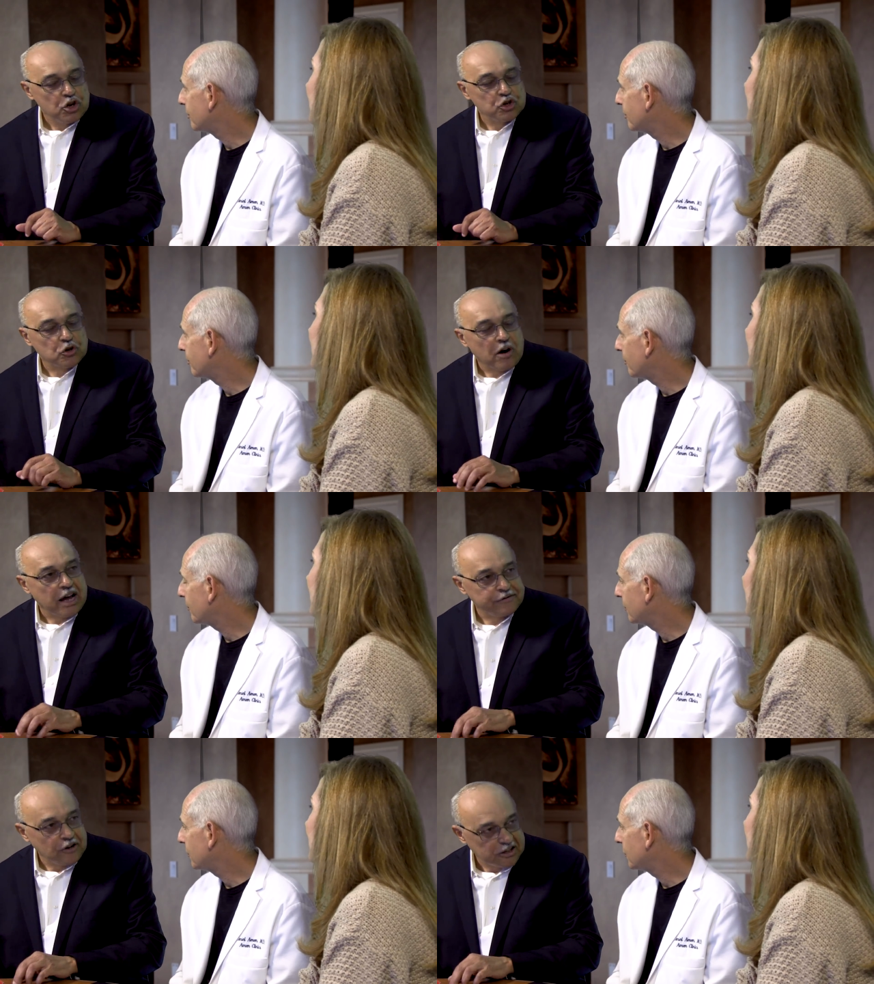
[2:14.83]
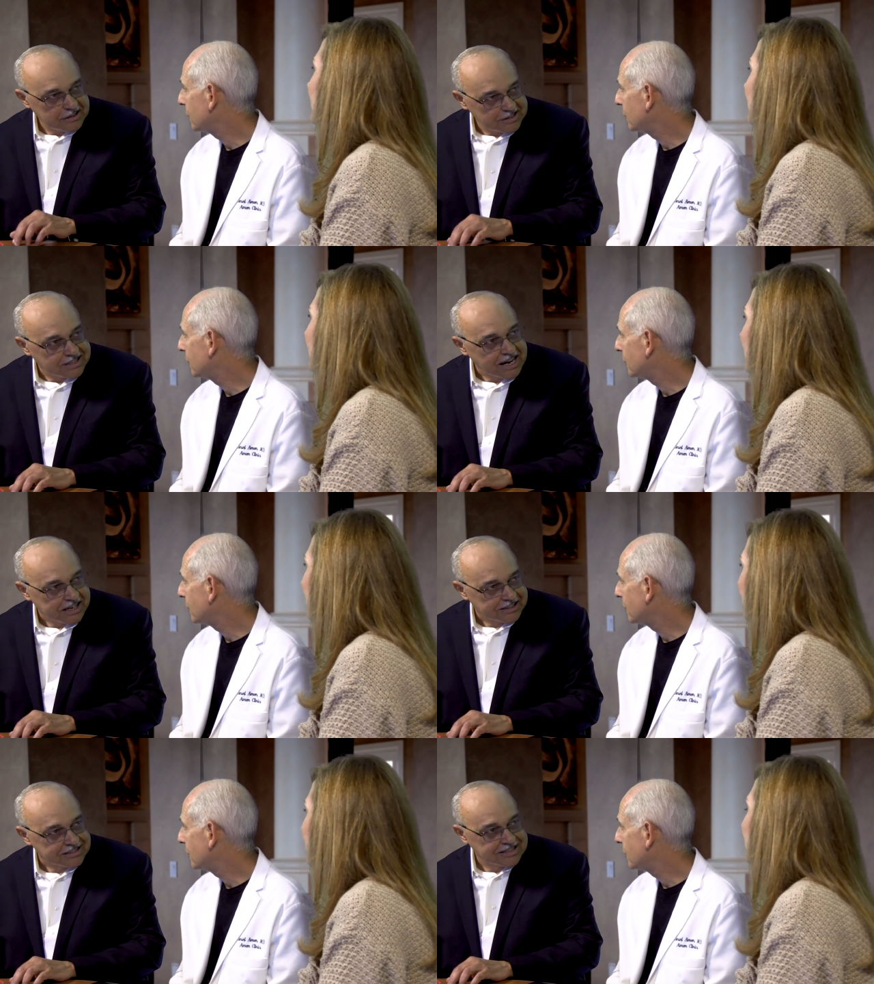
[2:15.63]
Speaker 1: So I follow the
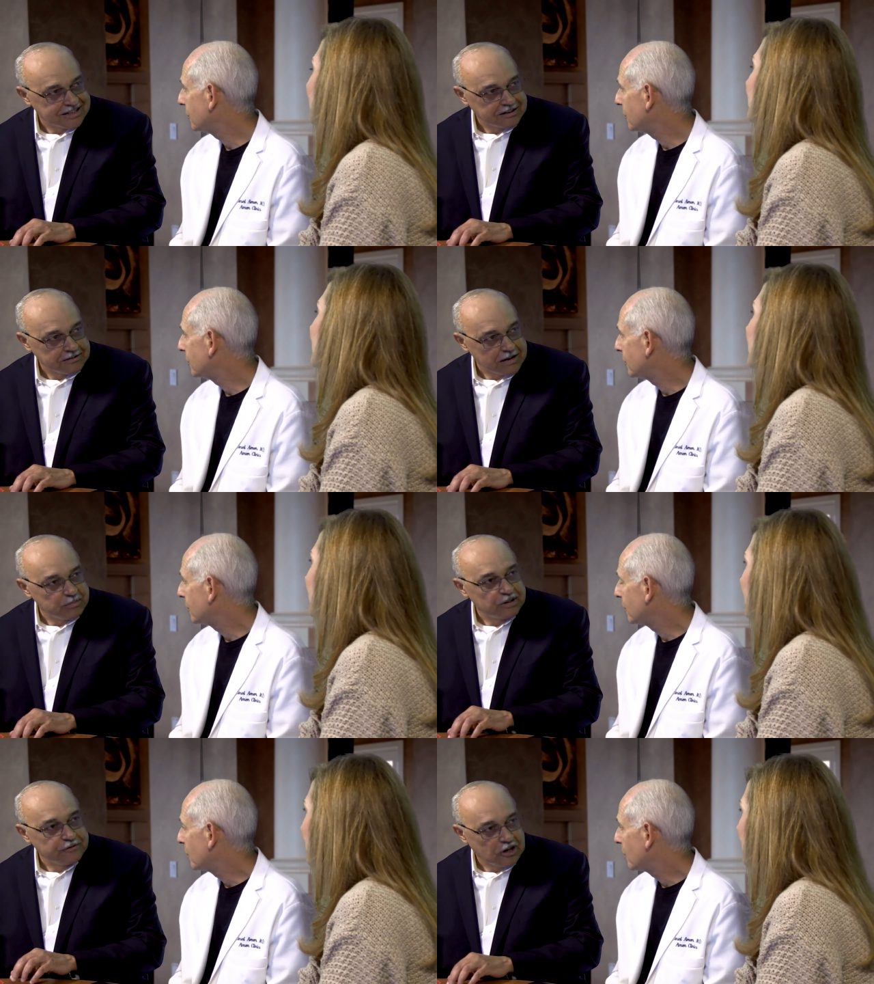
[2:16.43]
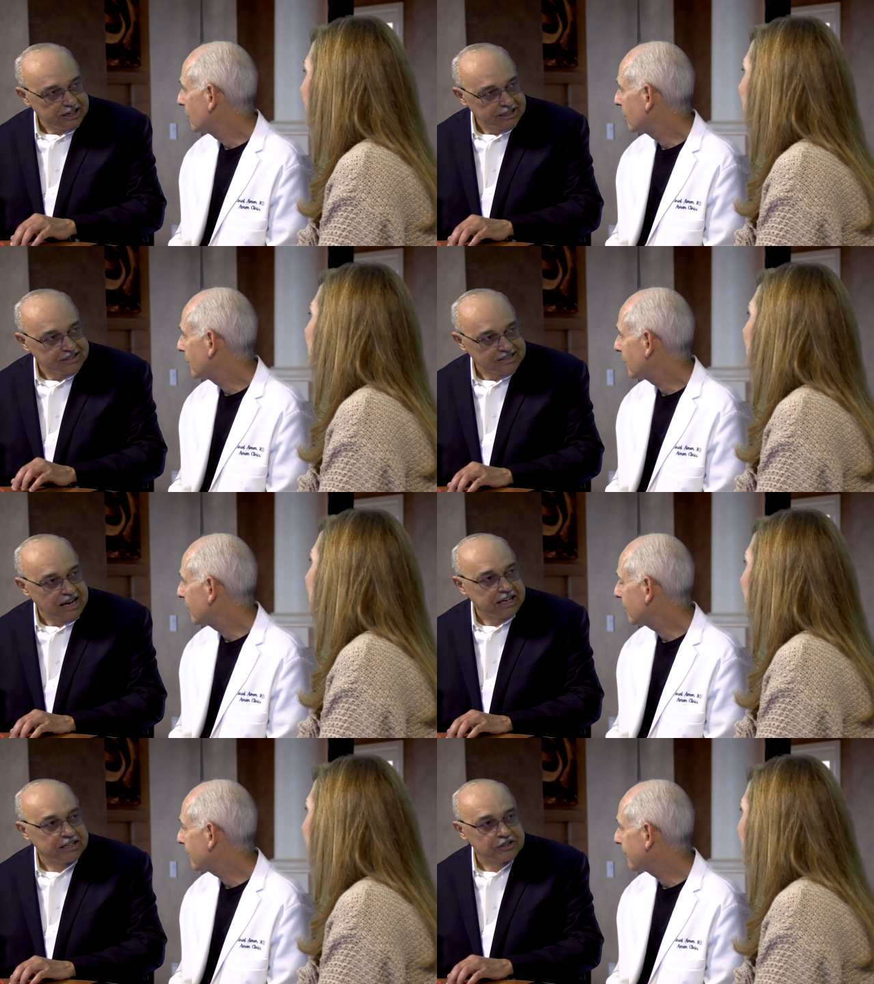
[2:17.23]
science. I've been following the
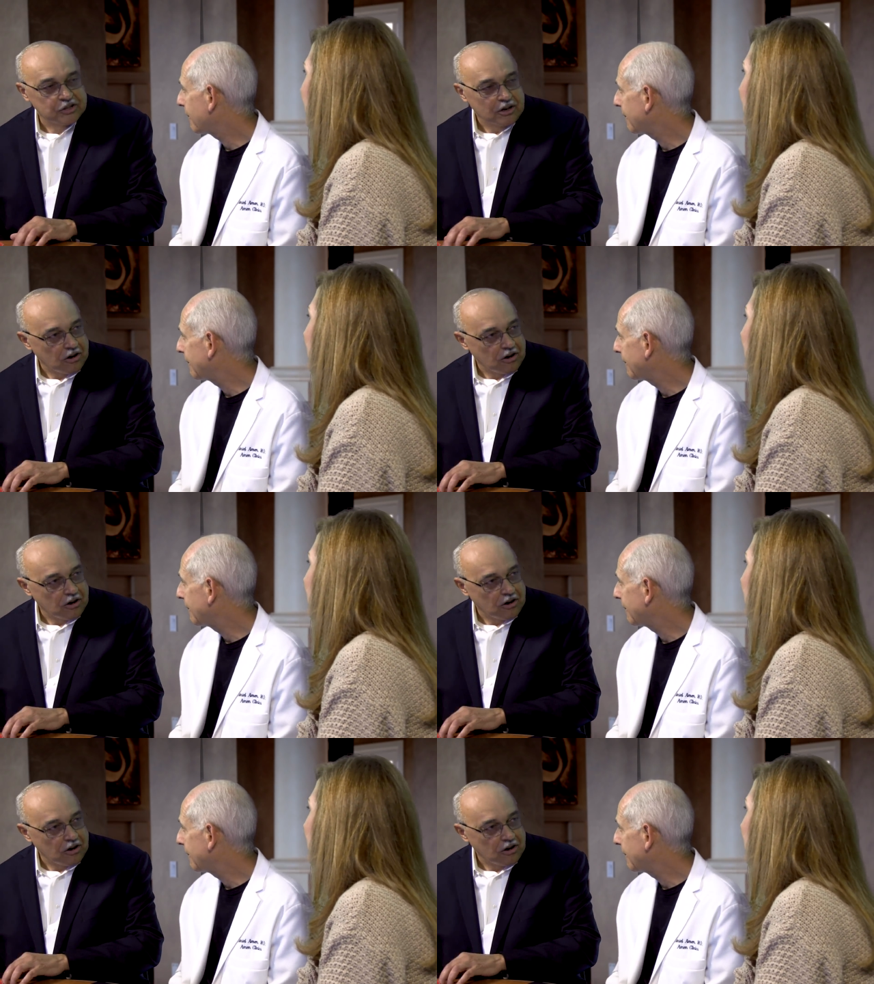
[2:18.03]
science